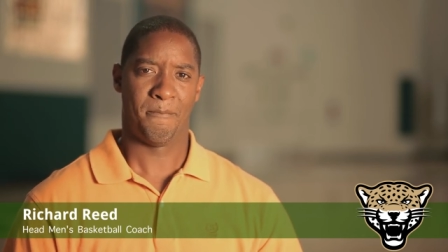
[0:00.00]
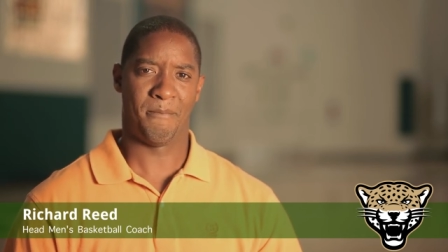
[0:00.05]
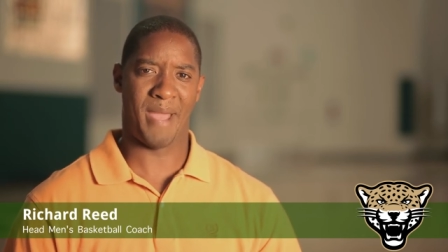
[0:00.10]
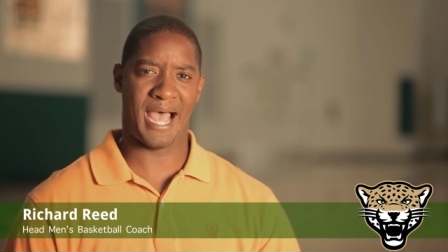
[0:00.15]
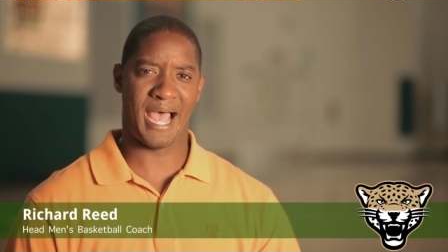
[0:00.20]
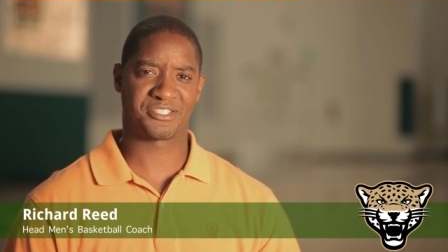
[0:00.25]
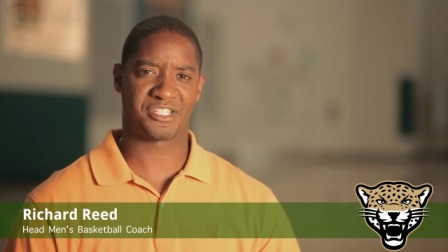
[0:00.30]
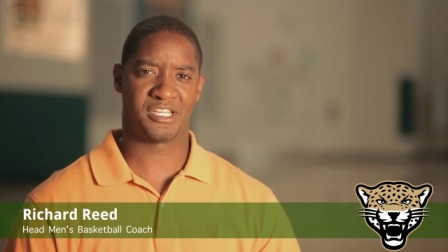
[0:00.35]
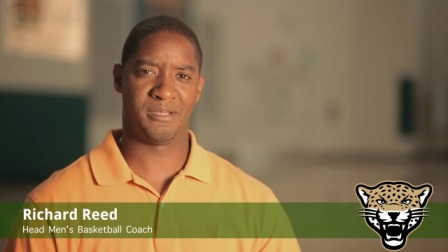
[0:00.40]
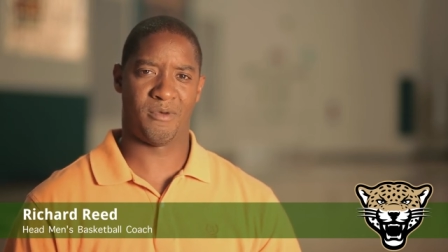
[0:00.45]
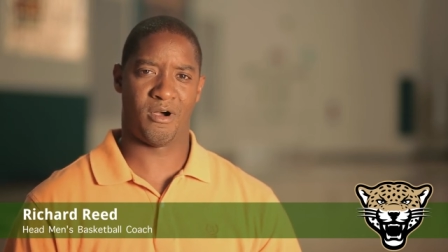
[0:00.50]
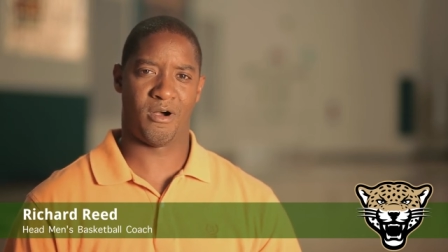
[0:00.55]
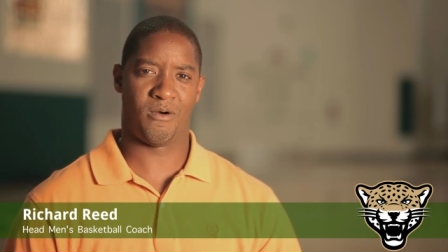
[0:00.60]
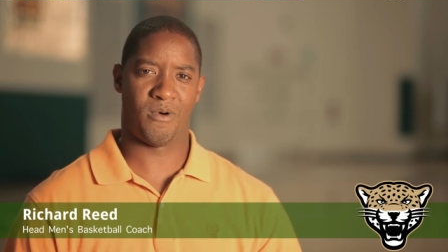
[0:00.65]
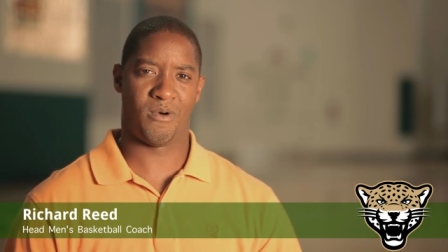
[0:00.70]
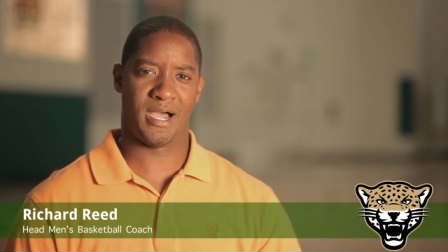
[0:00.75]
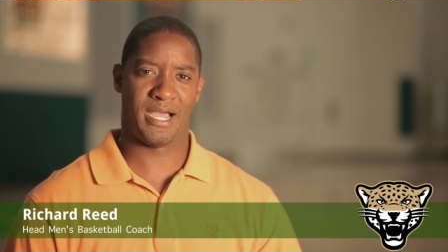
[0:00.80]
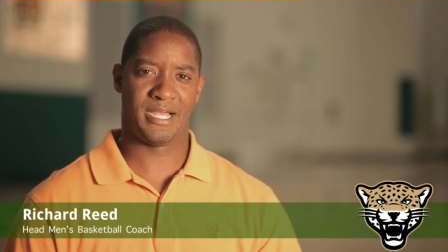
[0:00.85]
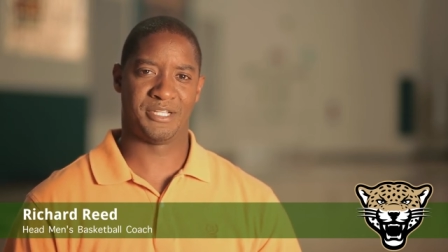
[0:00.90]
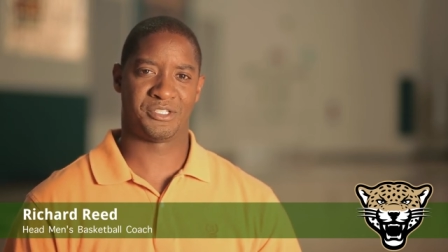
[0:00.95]

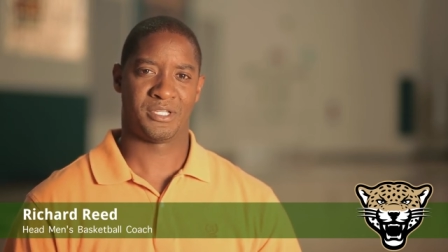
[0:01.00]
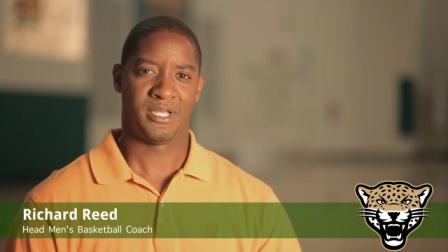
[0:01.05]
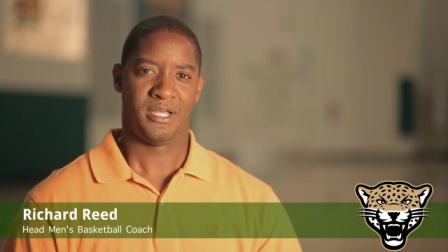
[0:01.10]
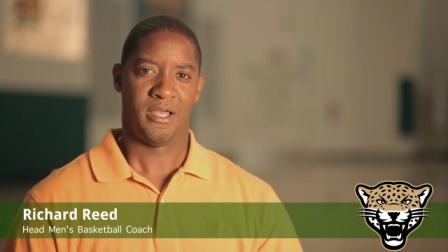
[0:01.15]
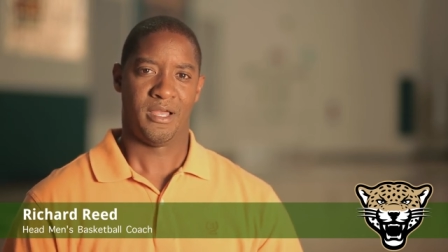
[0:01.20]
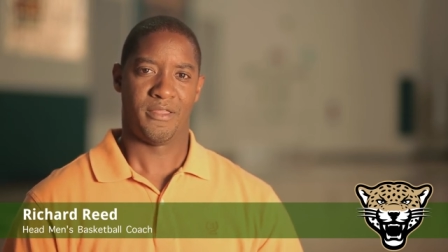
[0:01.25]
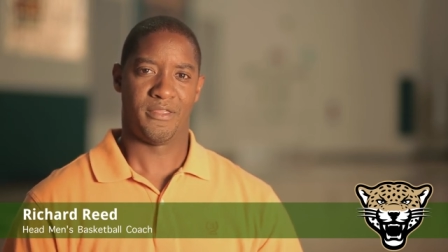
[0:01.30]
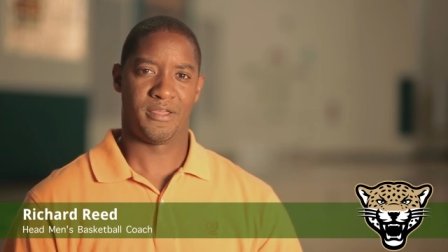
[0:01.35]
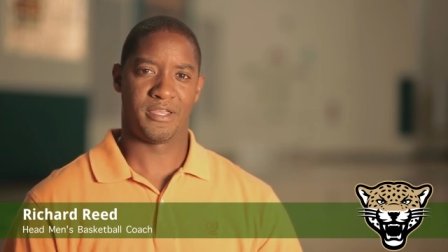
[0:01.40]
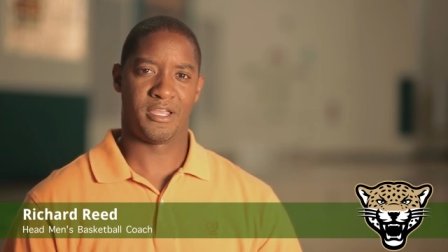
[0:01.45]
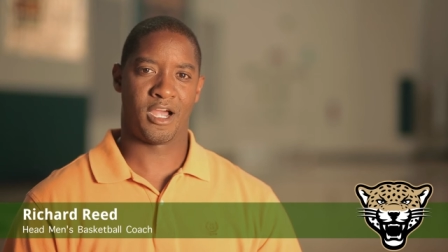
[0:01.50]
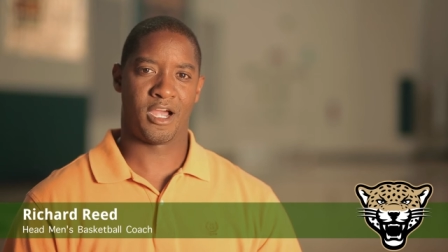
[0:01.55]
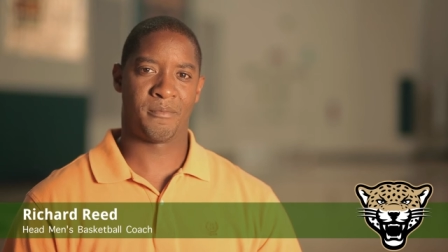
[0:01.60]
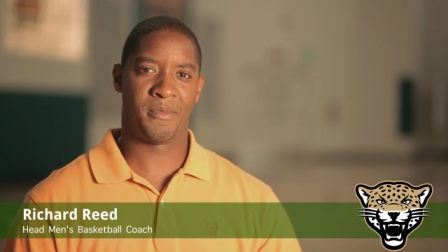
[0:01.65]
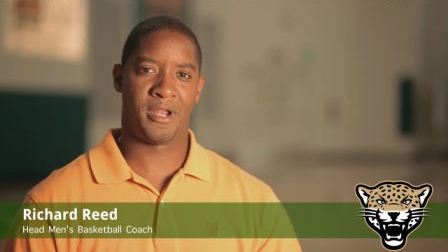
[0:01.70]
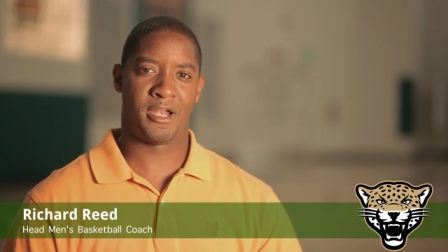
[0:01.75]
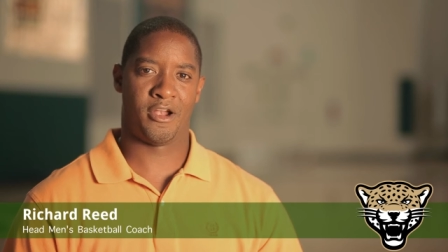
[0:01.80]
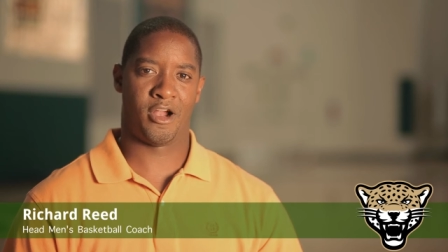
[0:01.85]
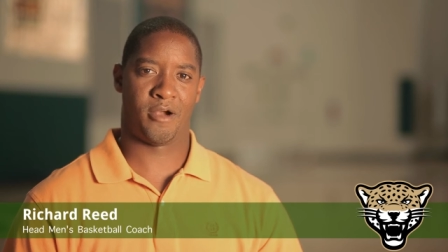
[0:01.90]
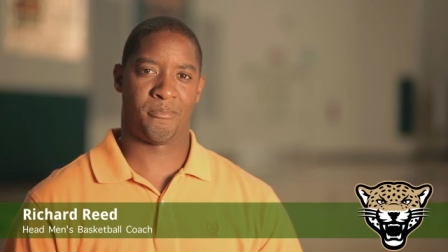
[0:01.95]
basketball-wise, the young
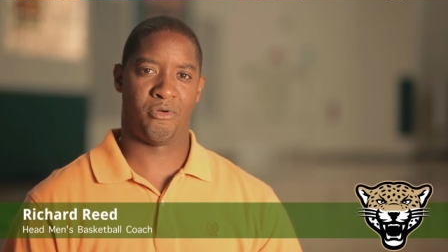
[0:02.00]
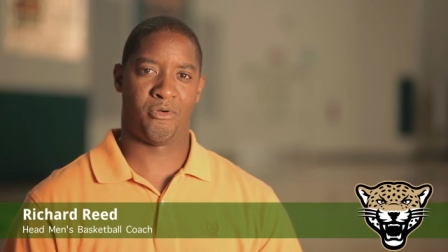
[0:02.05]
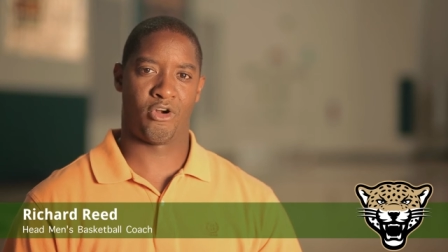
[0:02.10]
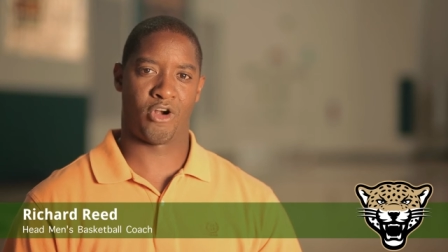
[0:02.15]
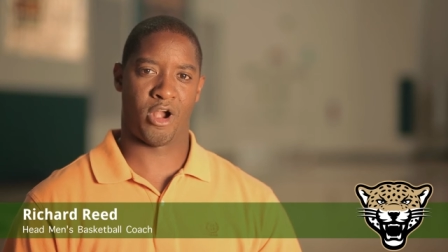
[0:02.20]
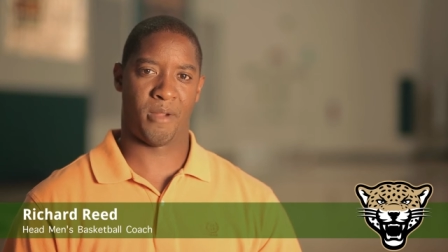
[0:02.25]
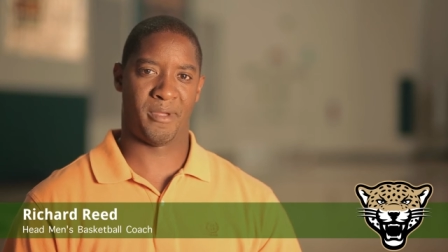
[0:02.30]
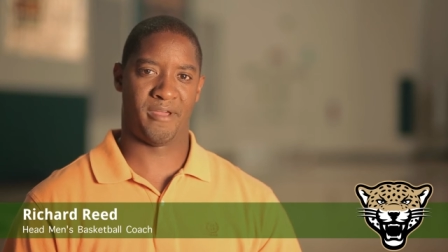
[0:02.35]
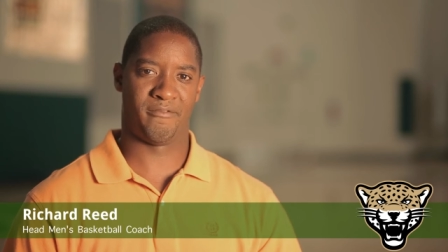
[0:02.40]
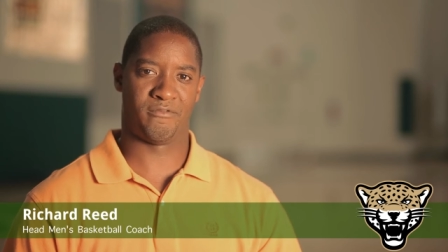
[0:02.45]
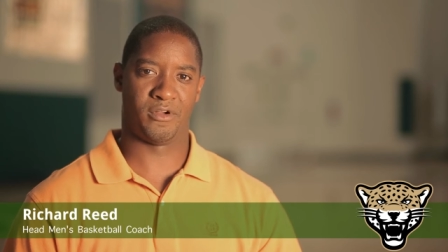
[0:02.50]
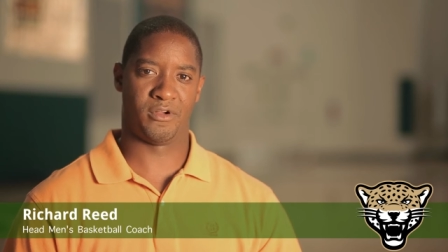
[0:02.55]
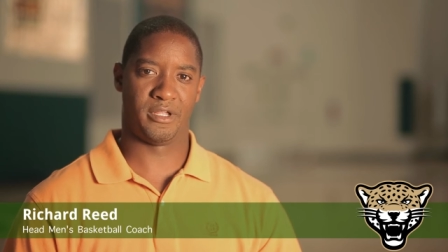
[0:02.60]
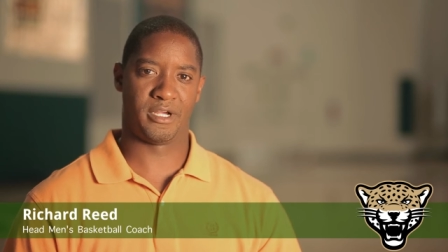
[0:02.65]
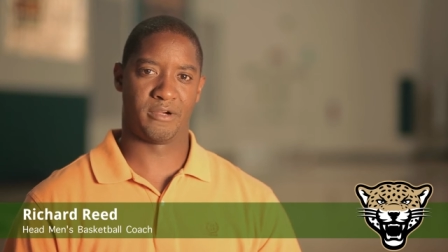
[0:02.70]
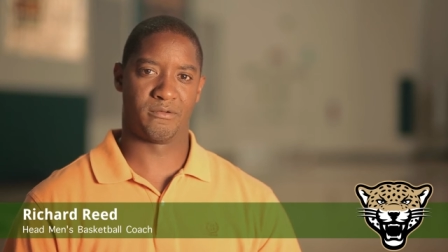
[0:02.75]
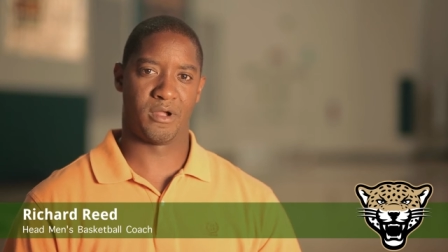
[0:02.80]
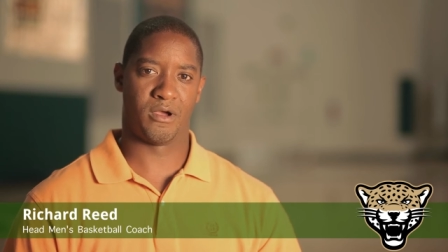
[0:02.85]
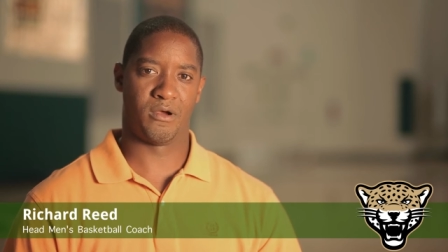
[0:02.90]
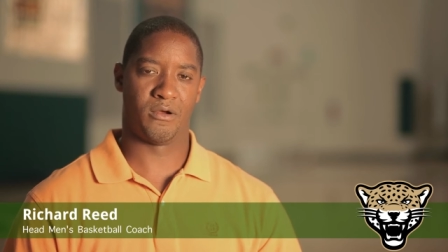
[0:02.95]
men in our program have
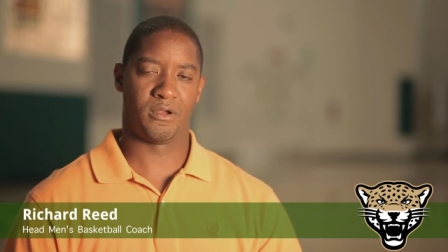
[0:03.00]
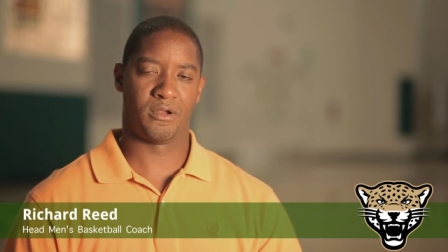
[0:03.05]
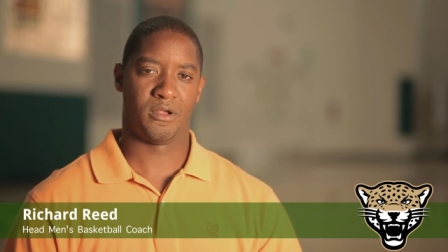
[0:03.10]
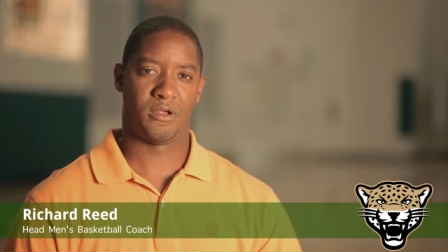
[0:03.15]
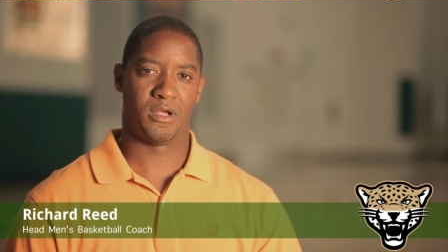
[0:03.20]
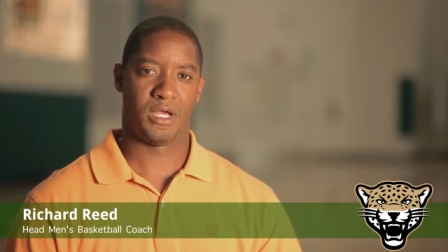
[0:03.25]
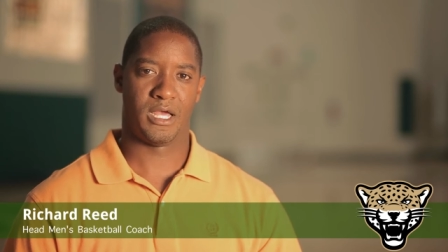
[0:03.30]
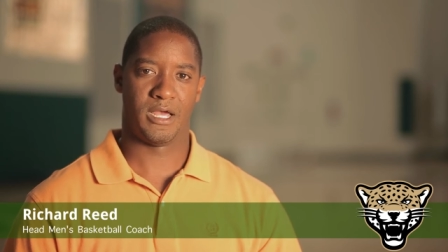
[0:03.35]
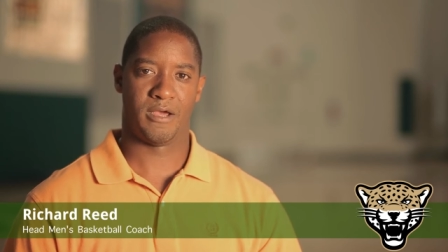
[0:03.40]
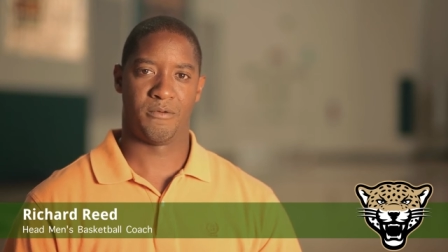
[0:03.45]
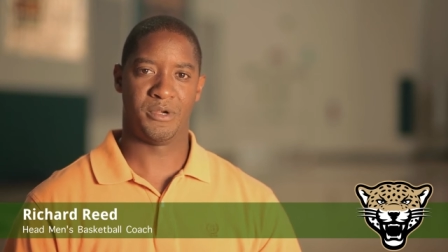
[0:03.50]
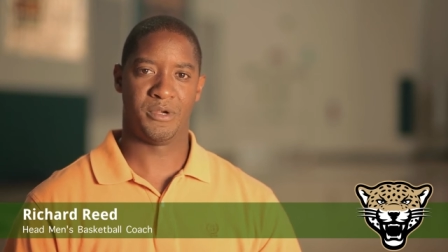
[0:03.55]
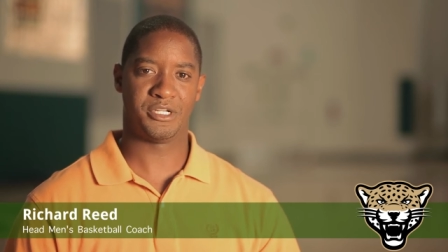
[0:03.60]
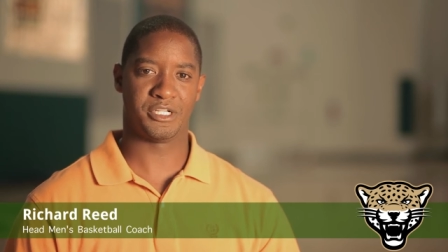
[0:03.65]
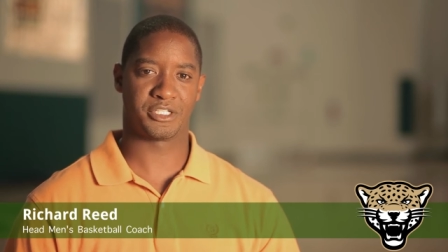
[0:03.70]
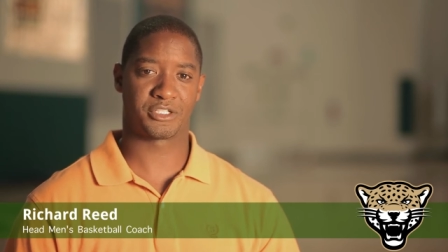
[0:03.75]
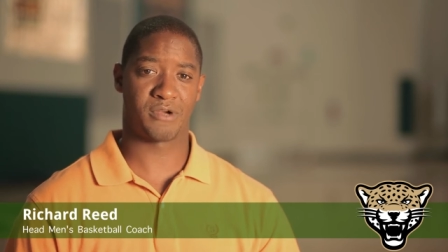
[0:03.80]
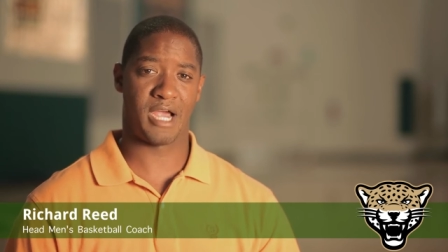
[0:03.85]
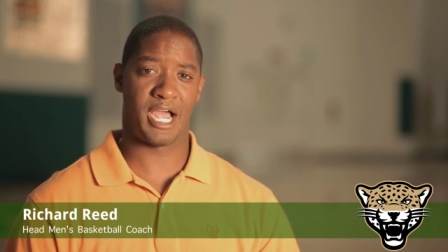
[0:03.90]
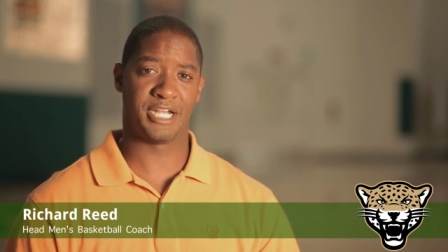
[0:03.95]
really grown. We
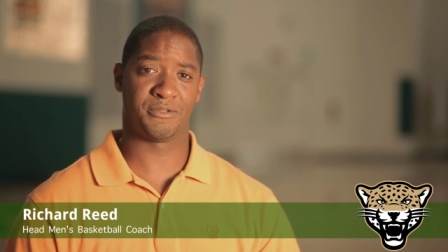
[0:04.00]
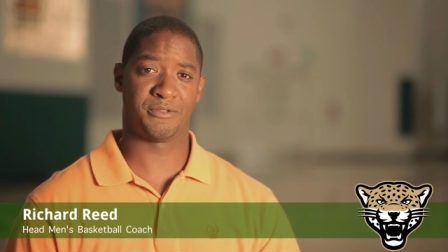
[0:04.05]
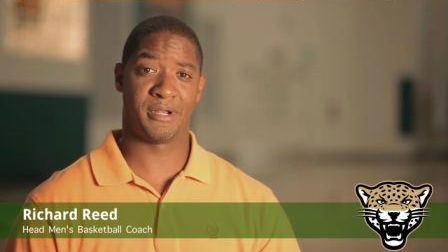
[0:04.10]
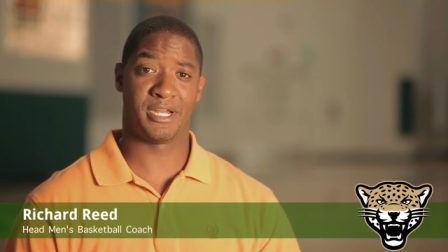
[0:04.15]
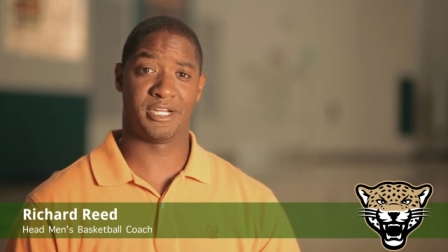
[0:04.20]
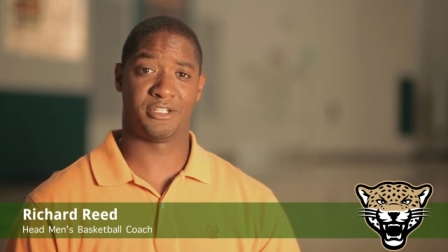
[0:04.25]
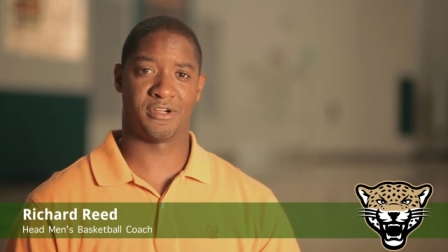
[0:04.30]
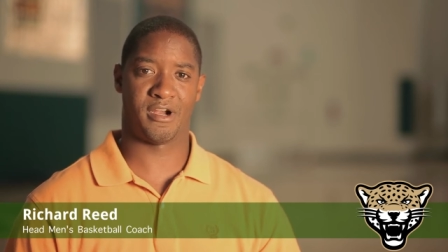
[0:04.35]
just graduated